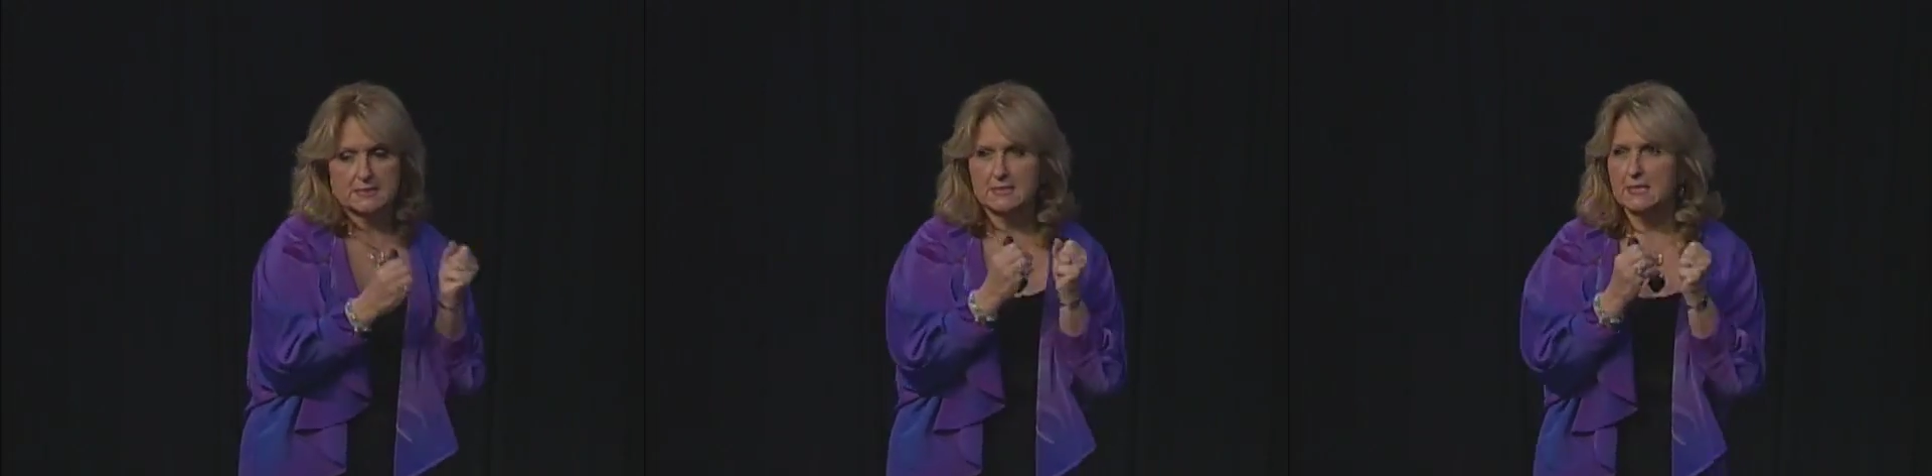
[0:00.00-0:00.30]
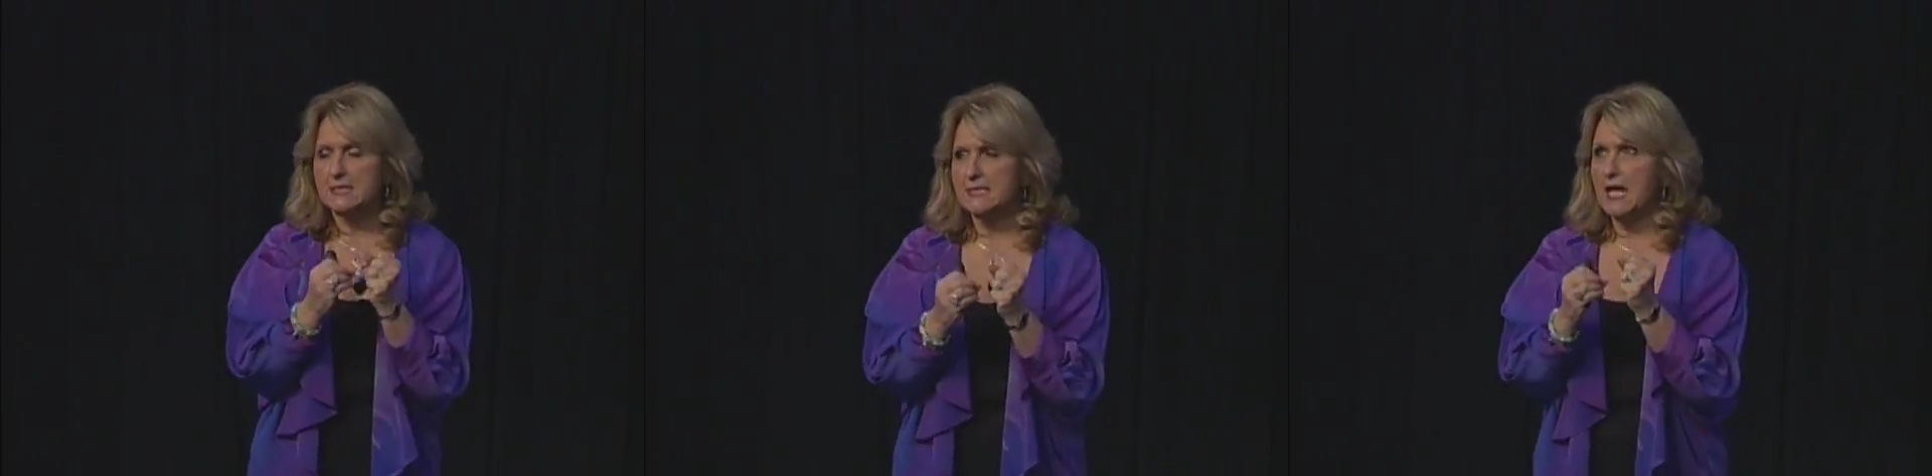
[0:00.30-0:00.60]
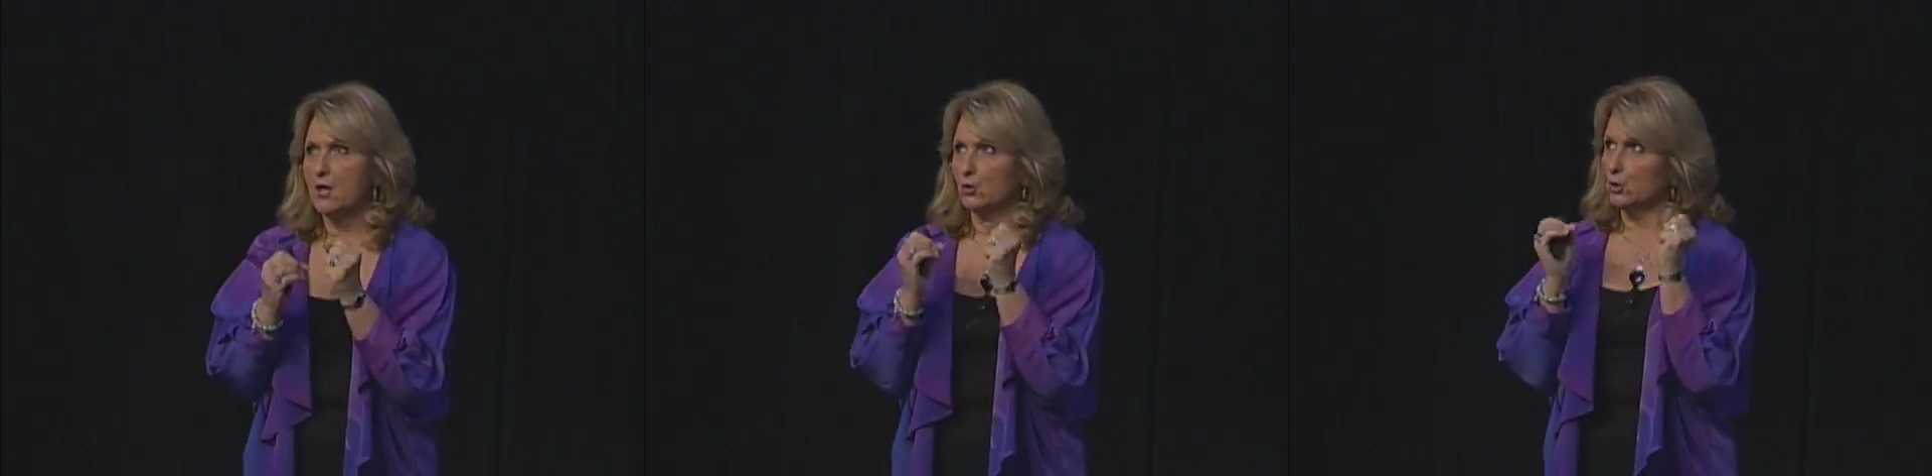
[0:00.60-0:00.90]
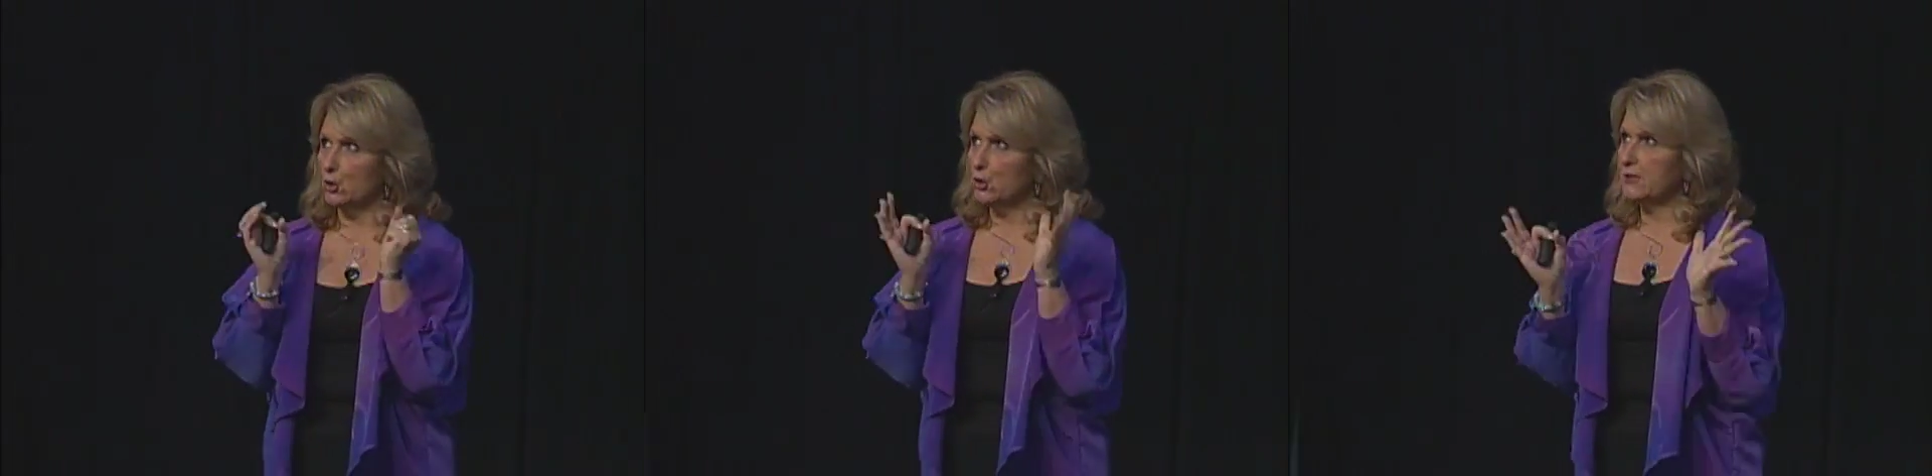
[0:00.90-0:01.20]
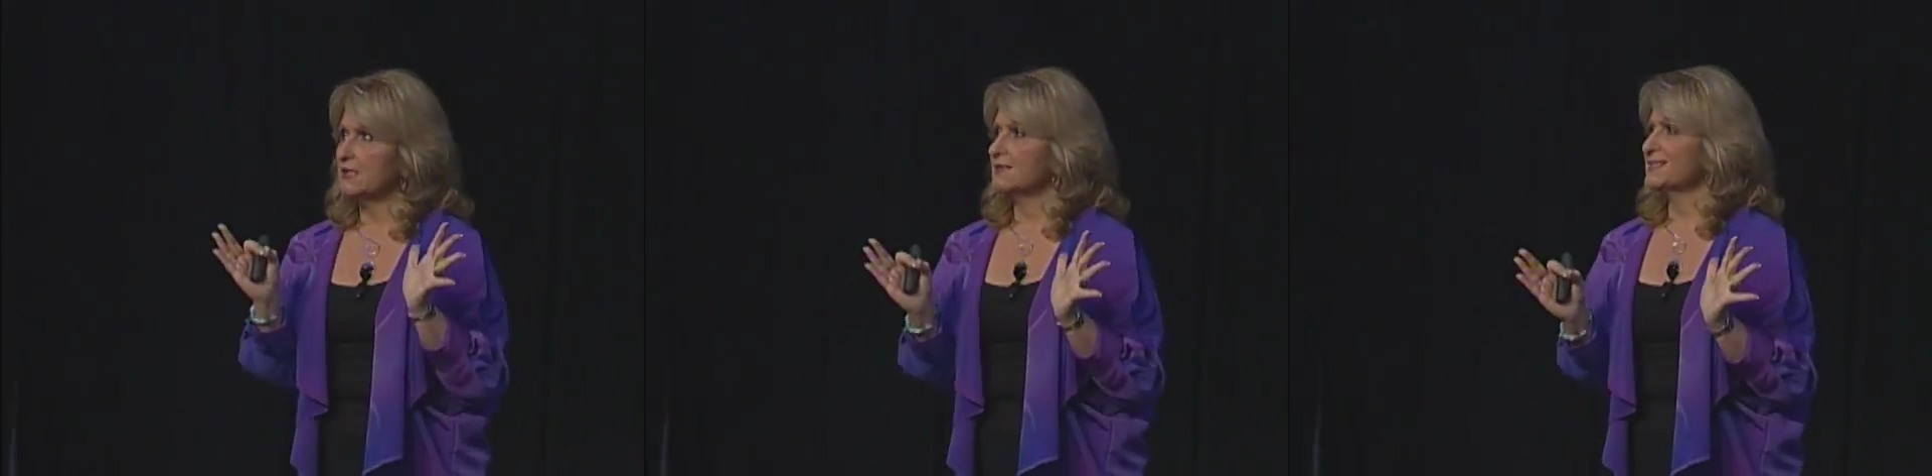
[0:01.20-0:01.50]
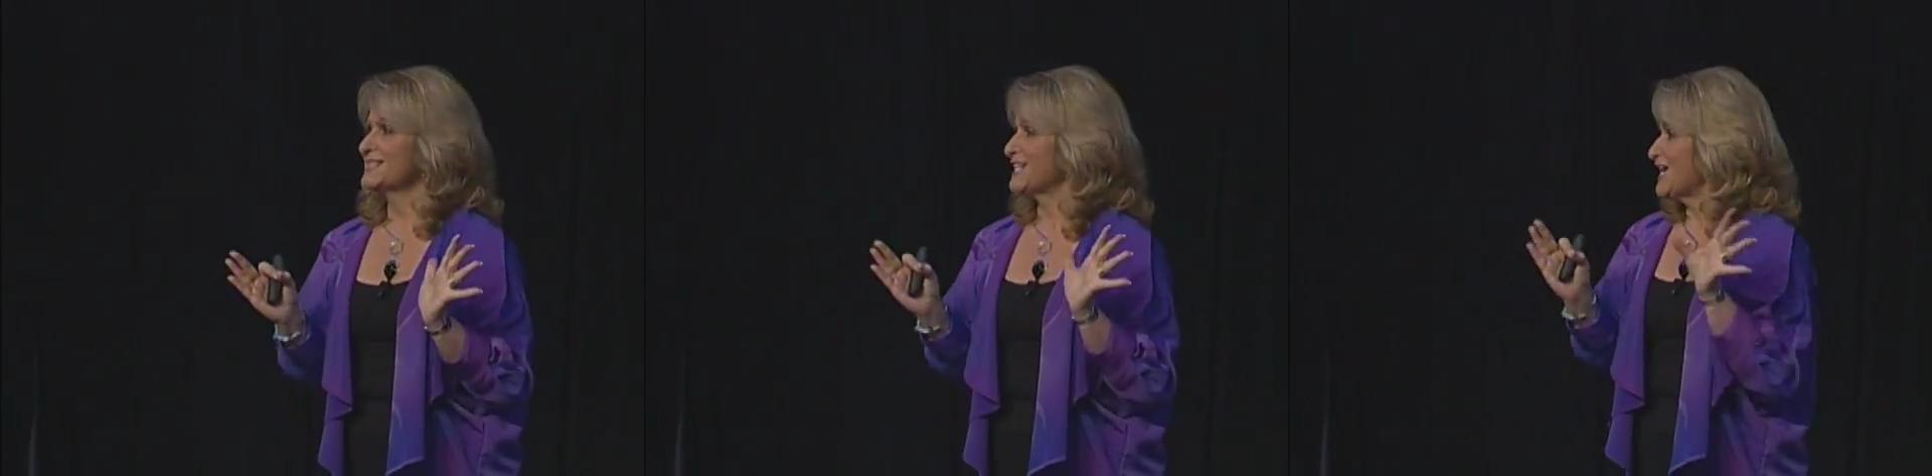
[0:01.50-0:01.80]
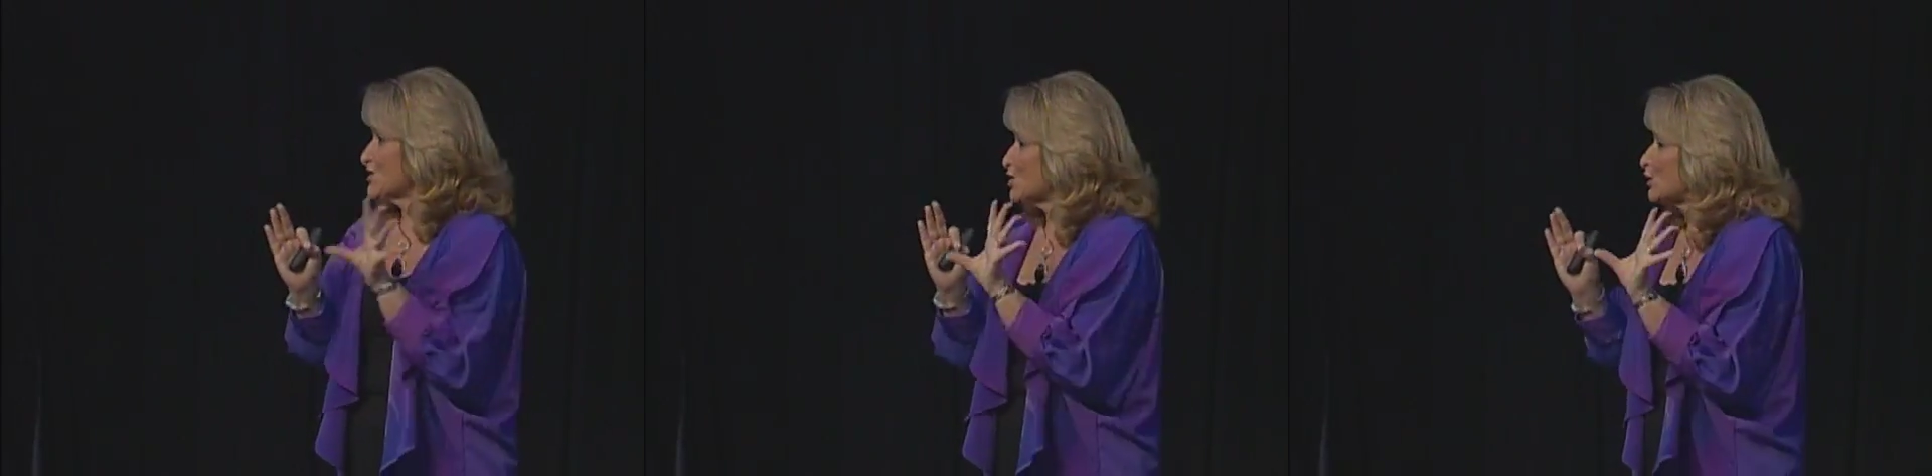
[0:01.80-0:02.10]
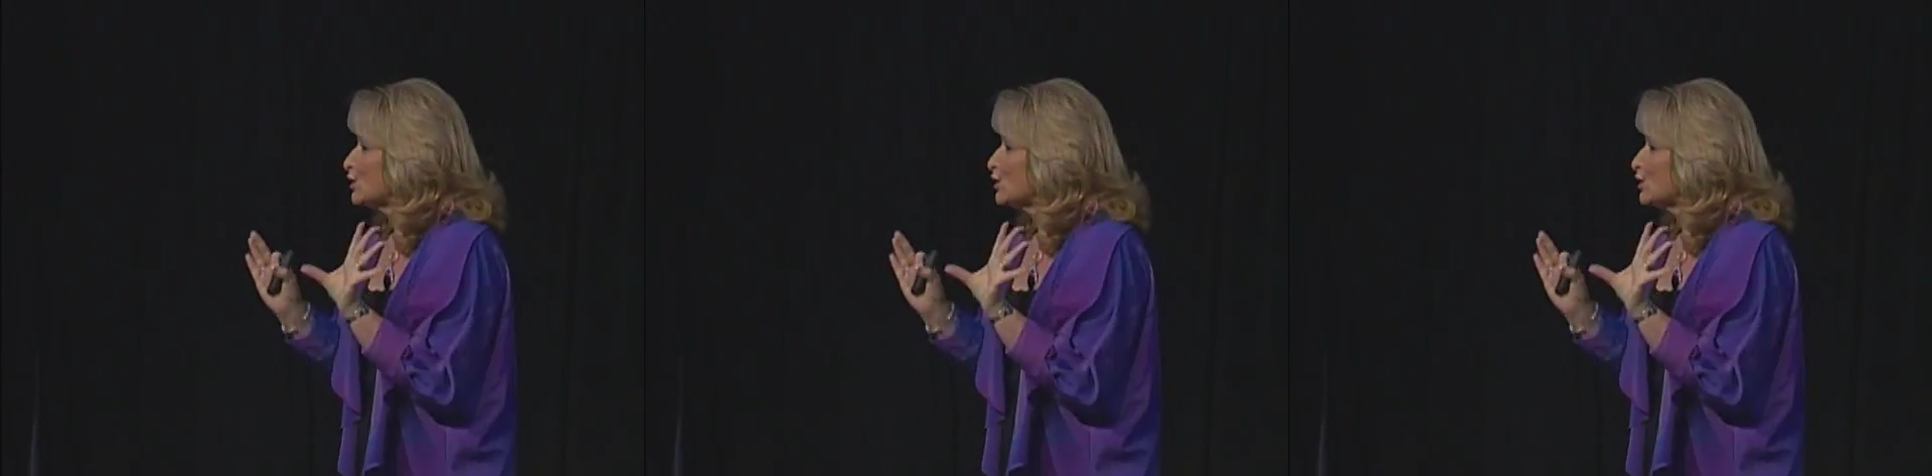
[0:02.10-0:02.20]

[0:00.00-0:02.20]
sitting down, looking at the stage,